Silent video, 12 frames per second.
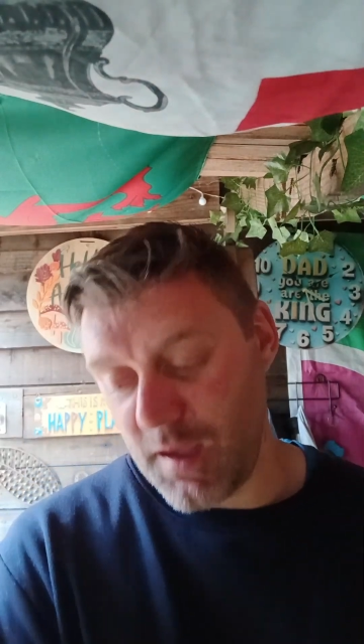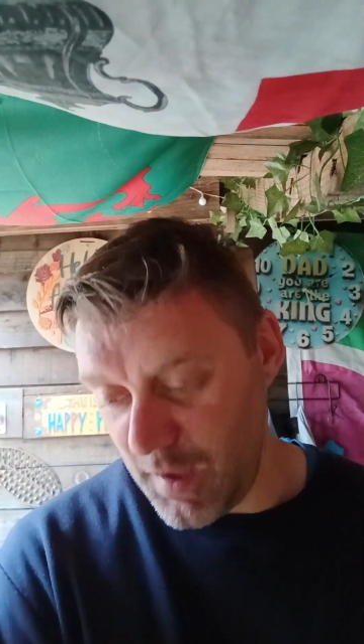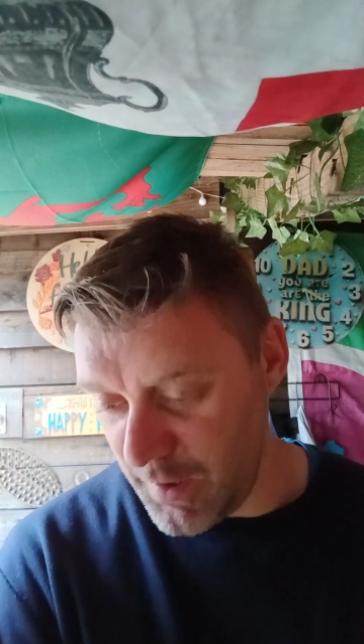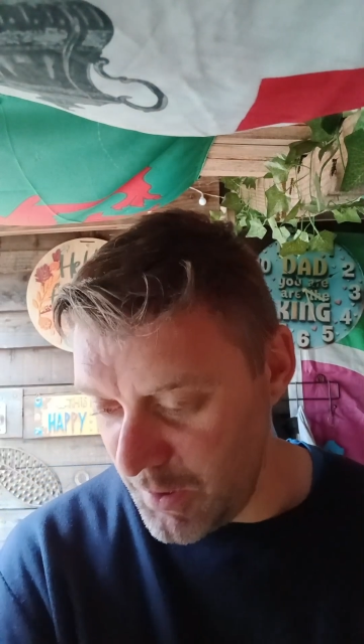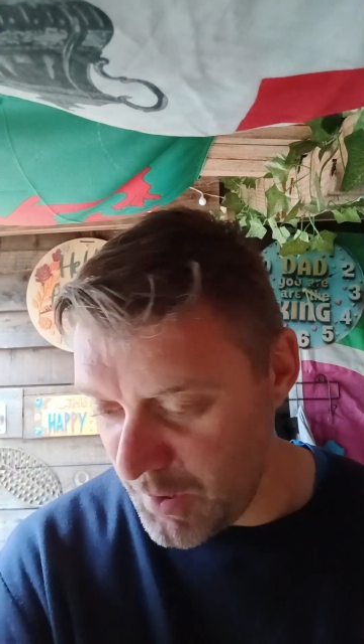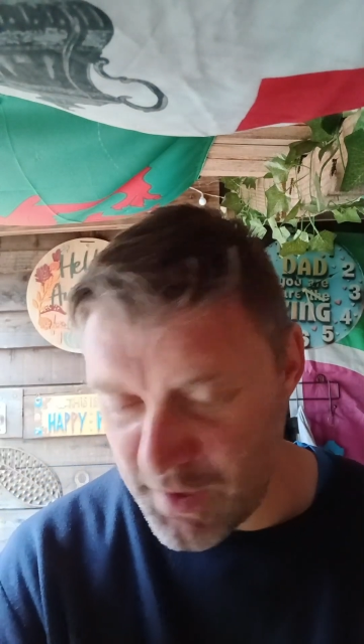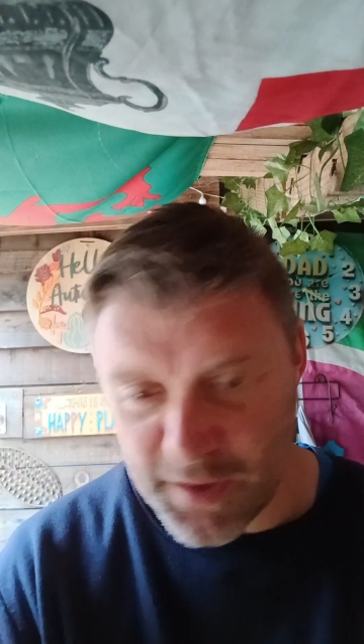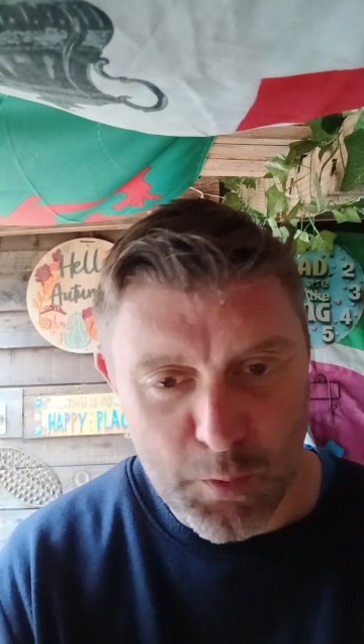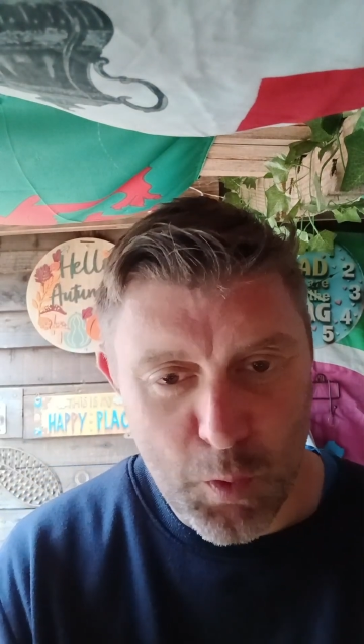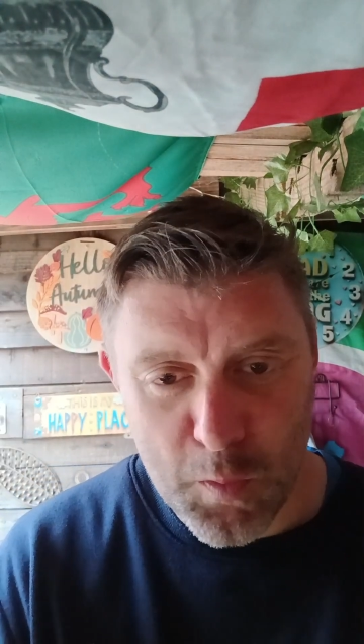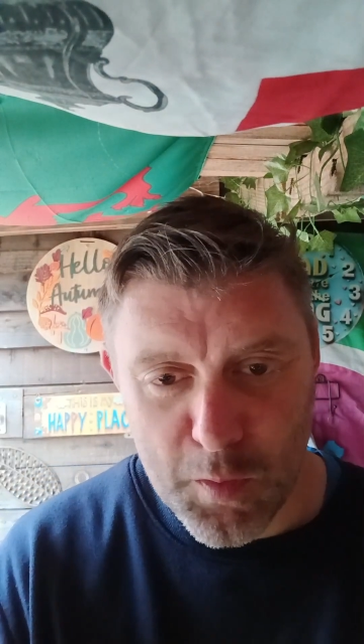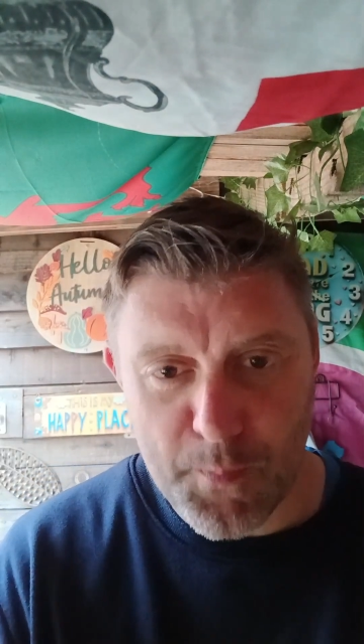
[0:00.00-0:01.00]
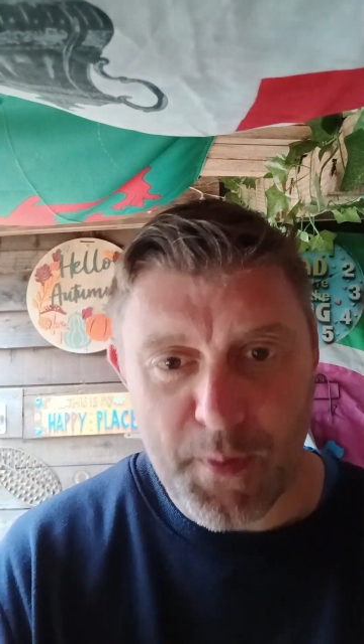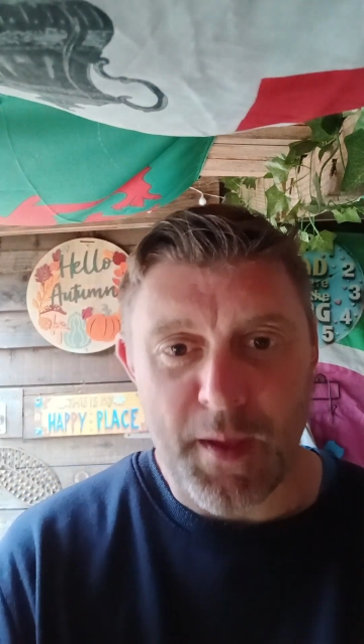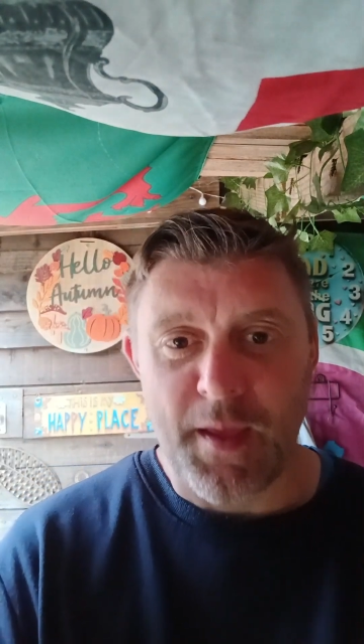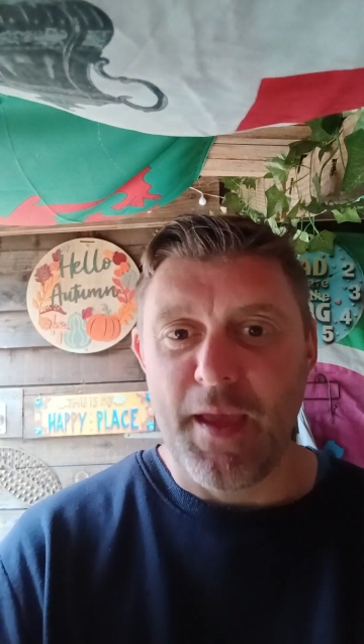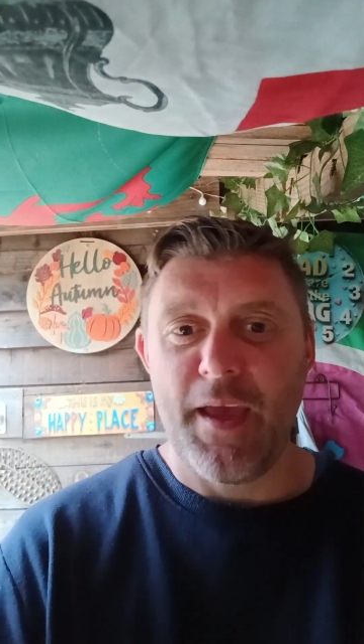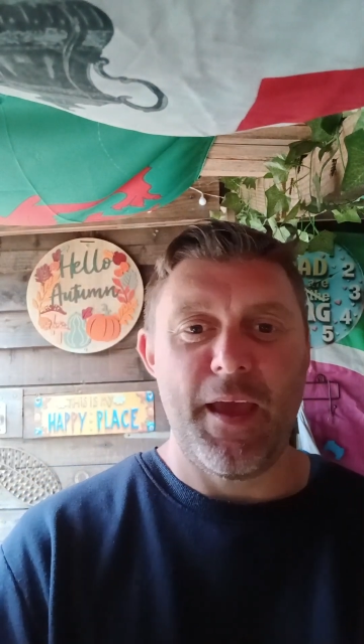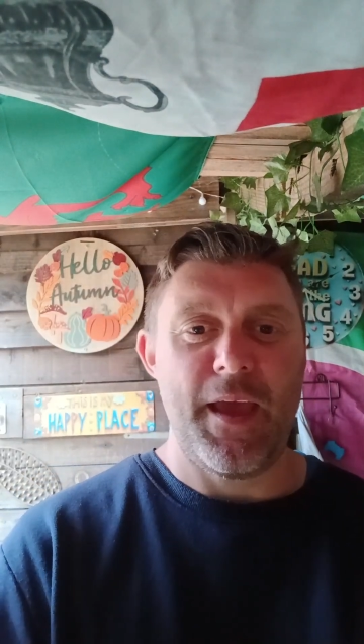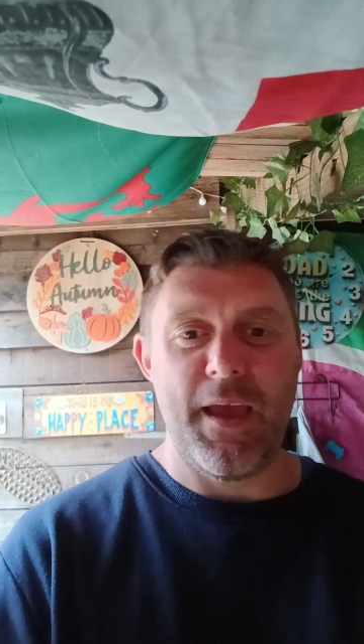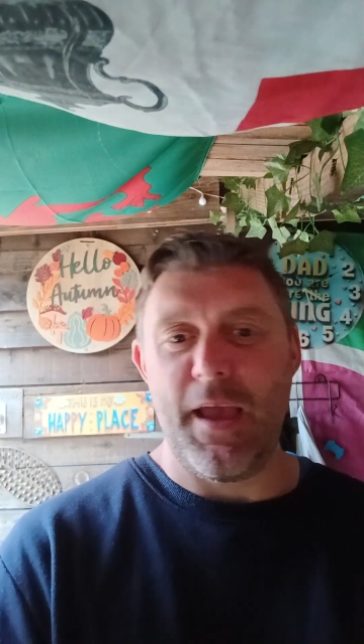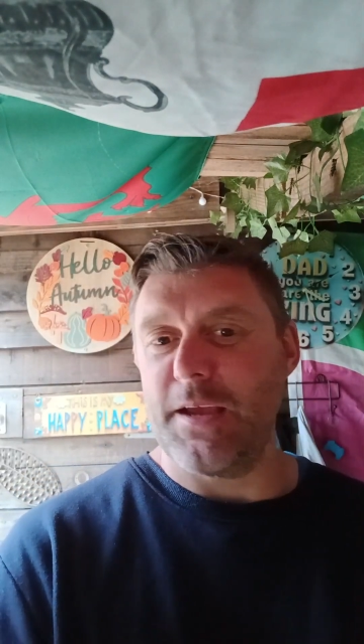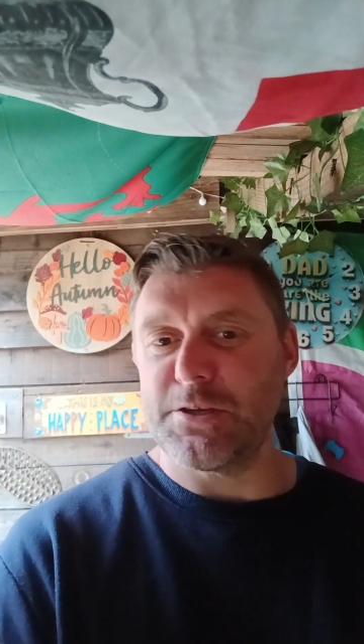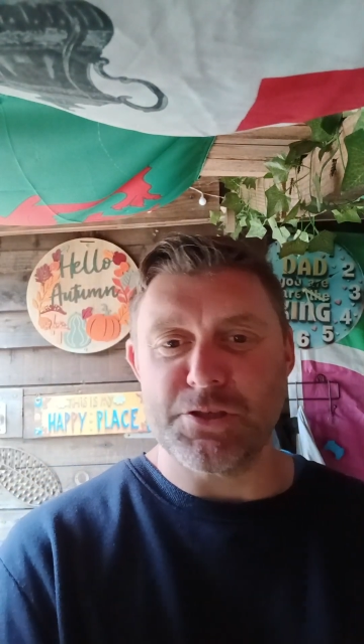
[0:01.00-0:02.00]
you can ignore them.
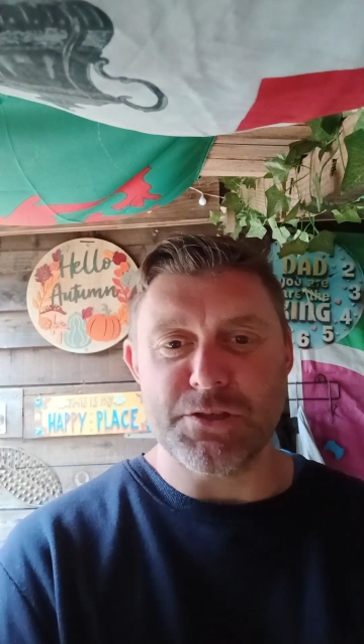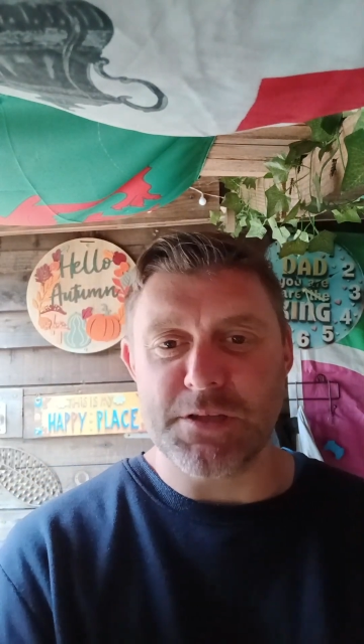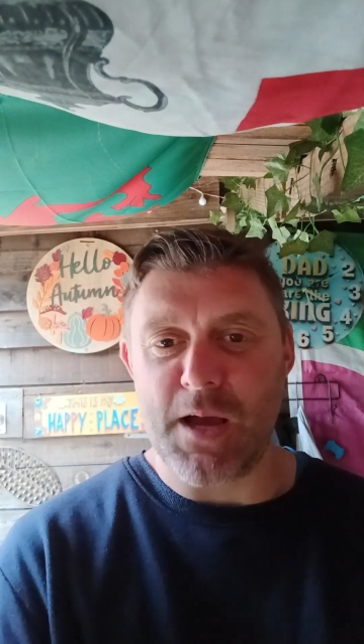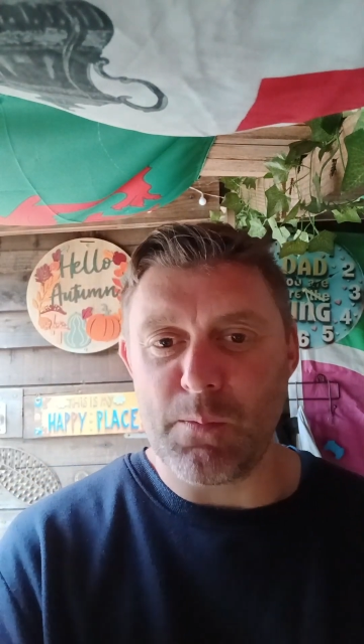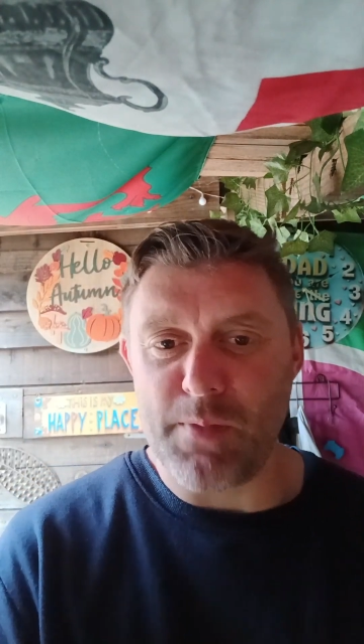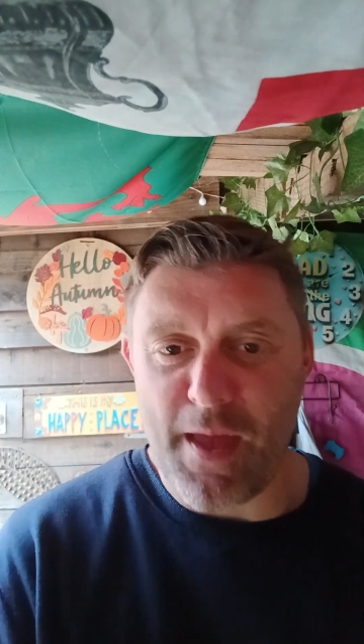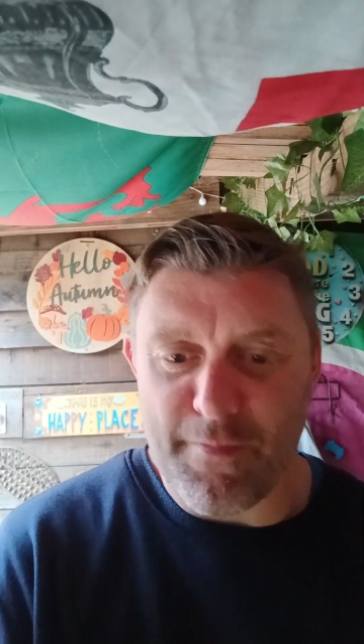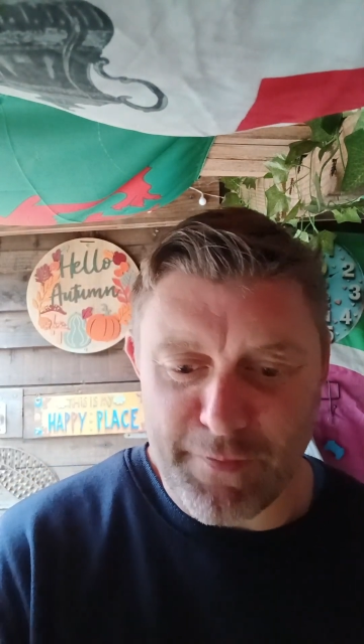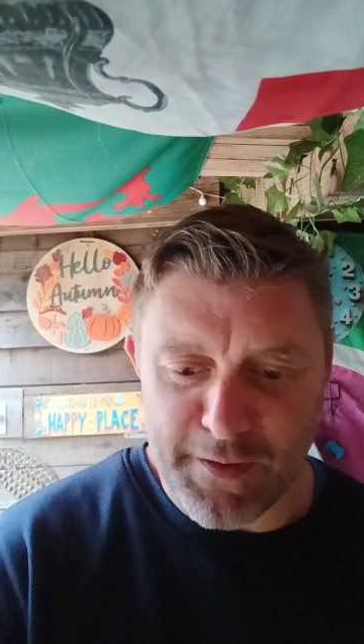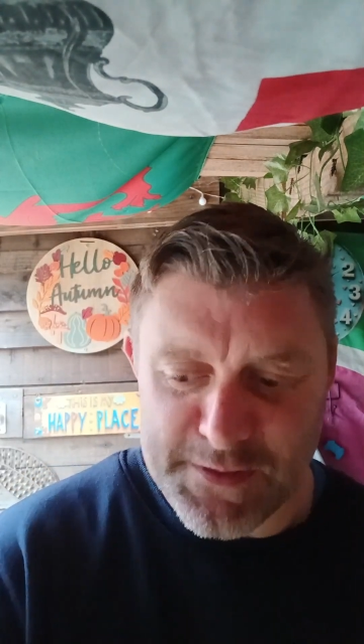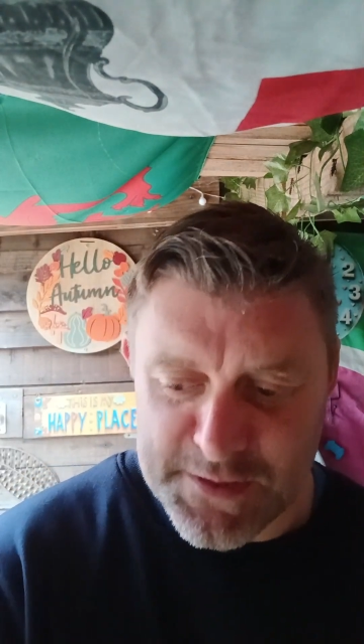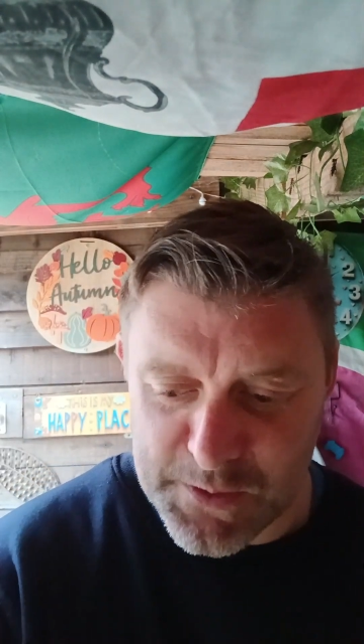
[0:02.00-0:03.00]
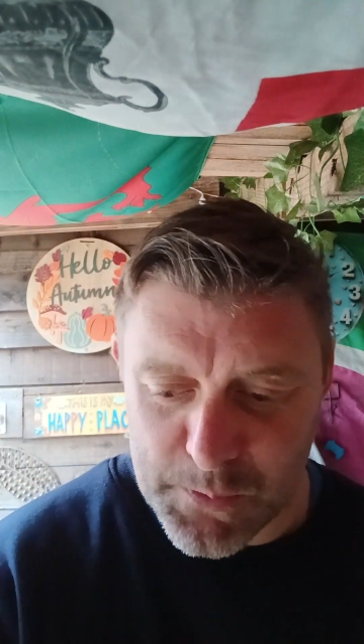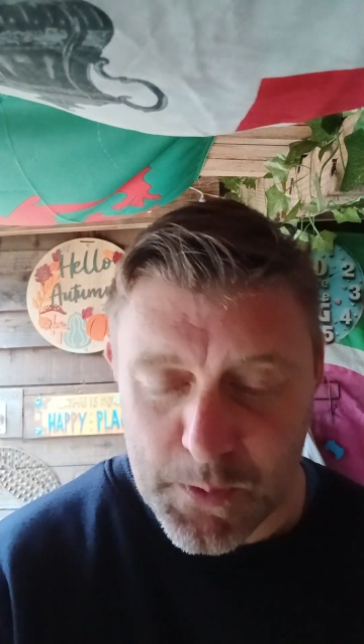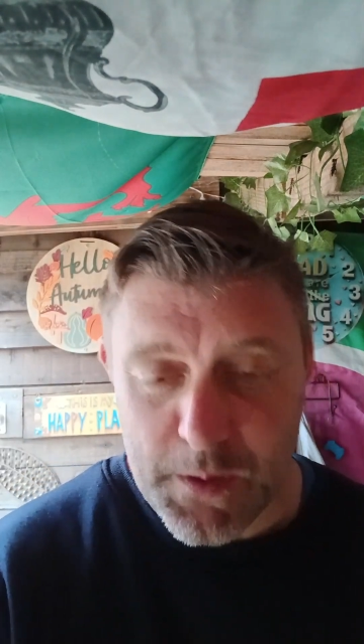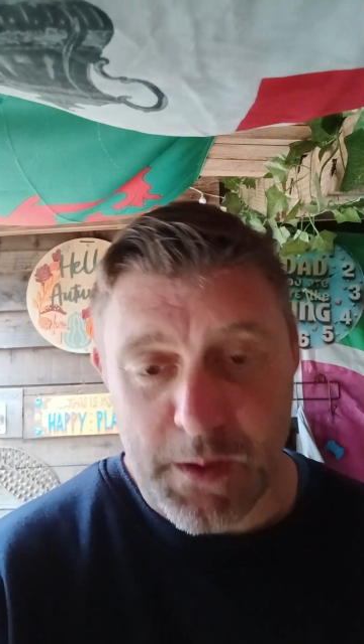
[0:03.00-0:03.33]
It's just out there for you to